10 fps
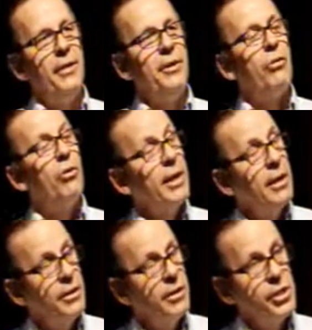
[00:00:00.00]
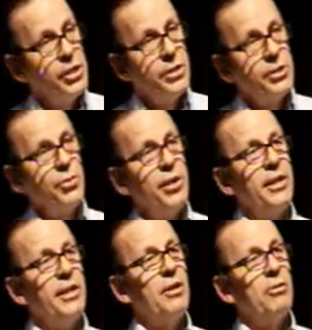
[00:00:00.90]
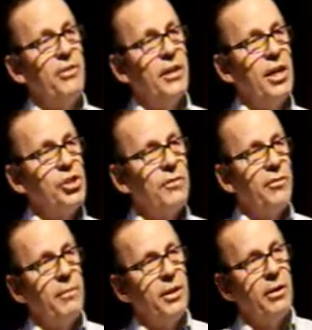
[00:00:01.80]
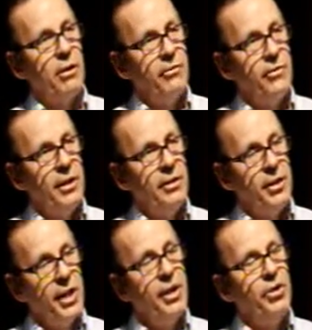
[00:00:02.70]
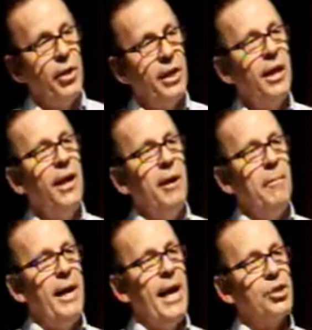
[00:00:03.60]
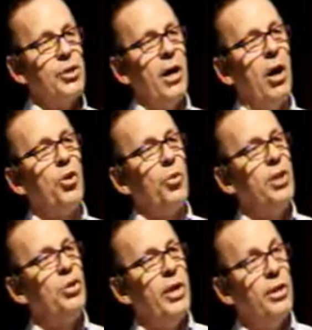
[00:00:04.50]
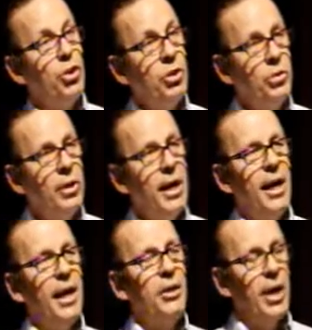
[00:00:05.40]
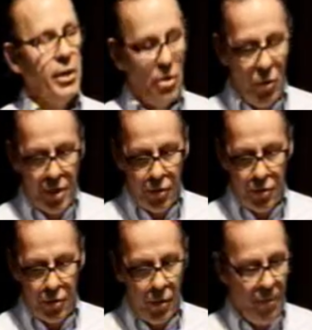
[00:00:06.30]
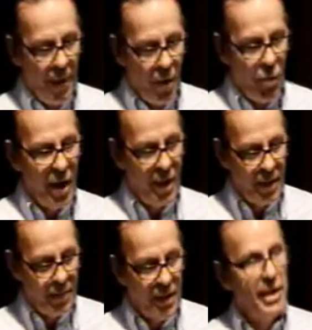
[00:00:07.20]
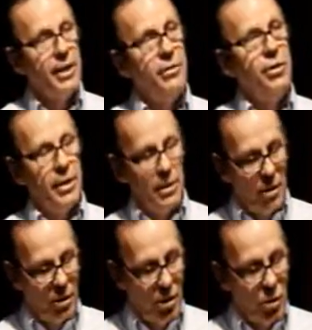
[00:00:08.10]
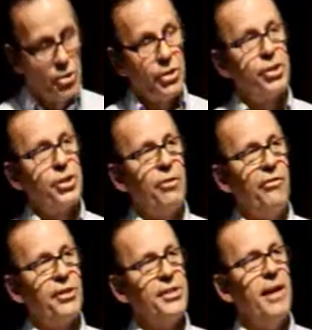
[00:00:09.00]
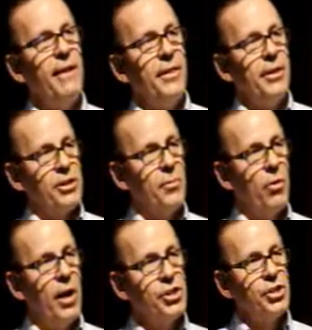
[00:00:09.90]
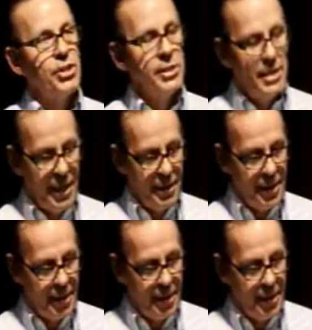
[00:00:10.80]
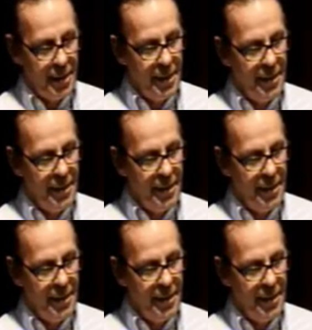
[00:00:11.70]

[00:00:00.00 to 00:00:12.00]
anaerobic conditions where the nitrification of the material of the nitrate may actually all the way to N2 and no N2O. While close to the surface, there's more oxygen and